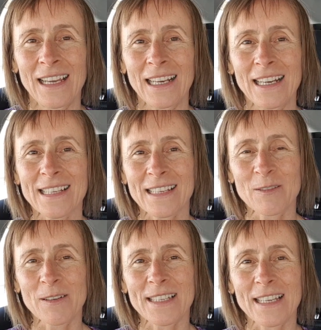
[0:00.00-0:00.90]
Alyssa
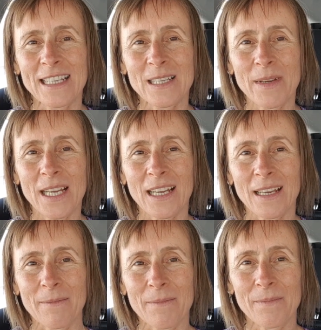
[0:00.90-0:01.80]
sort of said to
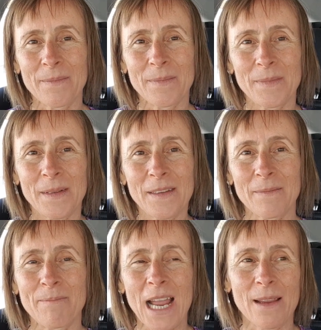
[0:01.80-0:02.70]
me,
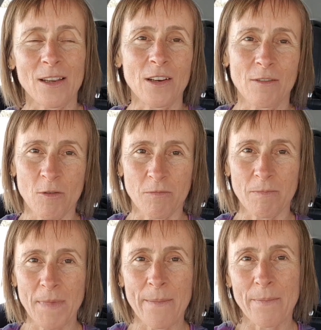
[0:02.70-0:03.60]
or
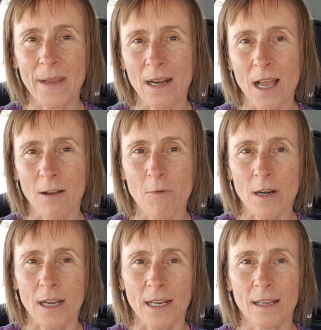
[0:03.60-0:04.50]
a bit like
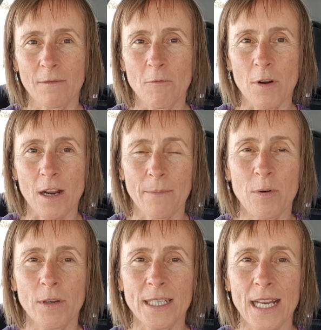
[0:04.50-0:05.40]
what I
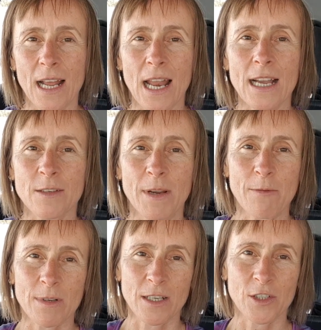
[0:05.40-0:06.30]
pointed out last
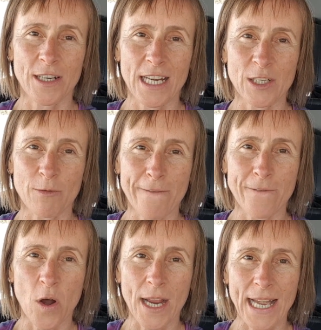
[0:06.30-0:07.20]
week, was I do need to
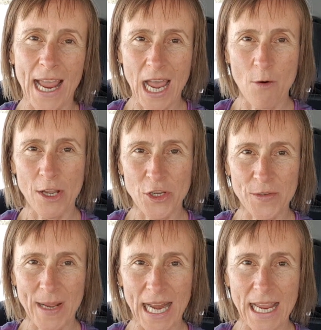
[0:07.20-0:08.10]
refine how I
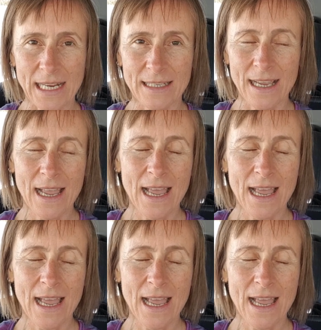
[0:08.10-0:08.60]
use my legs,